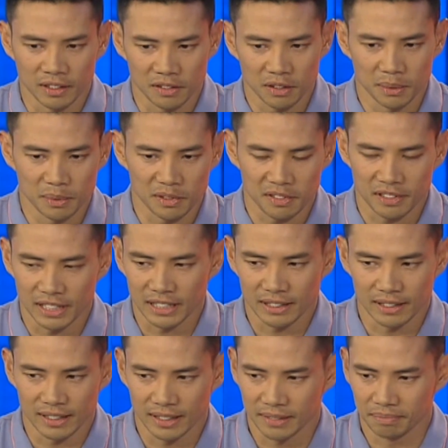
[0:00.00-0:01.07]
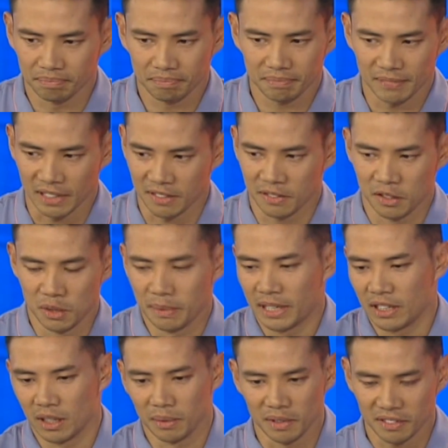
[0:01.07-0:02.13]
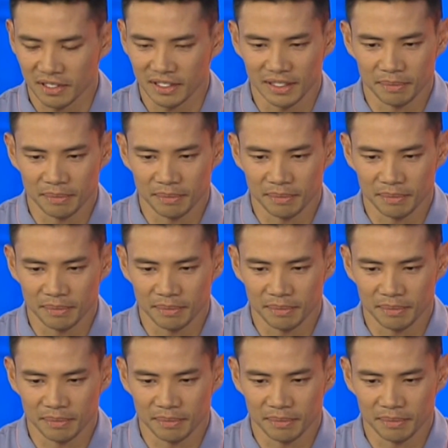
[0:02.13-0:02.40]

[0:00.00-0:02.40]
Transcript: There's almost like too many almost.